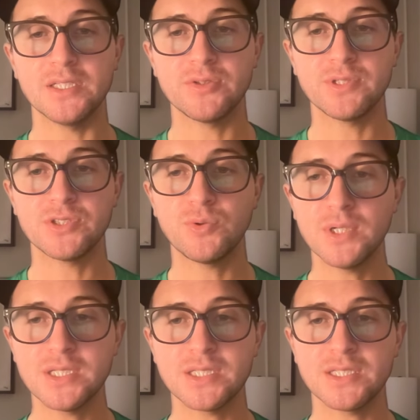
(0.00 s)
So he's
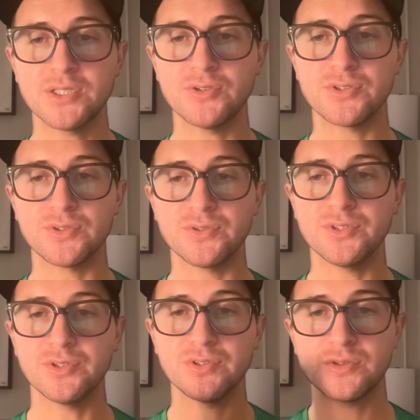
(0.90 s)
26 years old,
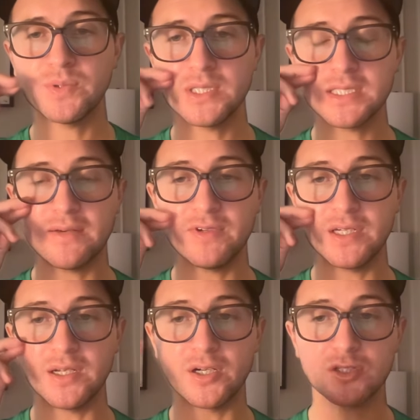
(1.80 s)
turns 27
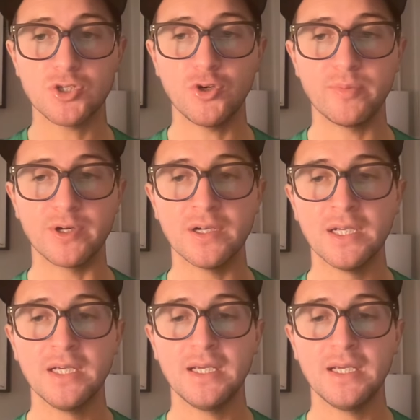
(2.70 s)
in October,